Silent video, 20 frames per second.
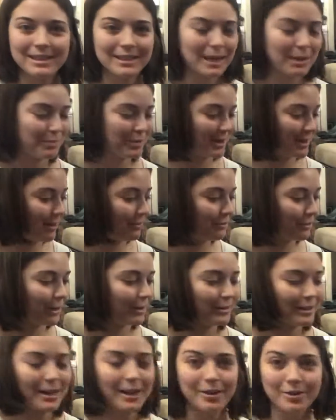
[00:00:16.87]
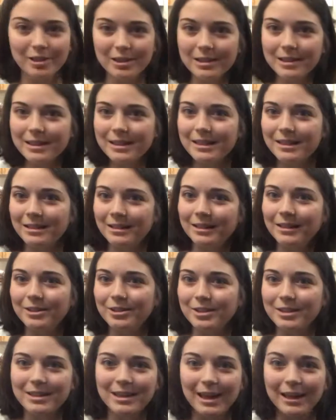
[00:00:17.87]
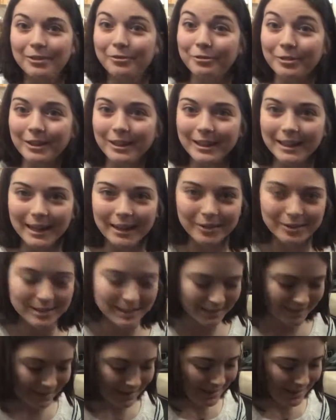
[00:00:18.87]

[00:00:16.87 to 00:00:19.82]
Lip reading: type stuff around the edges and just kind of fill it out.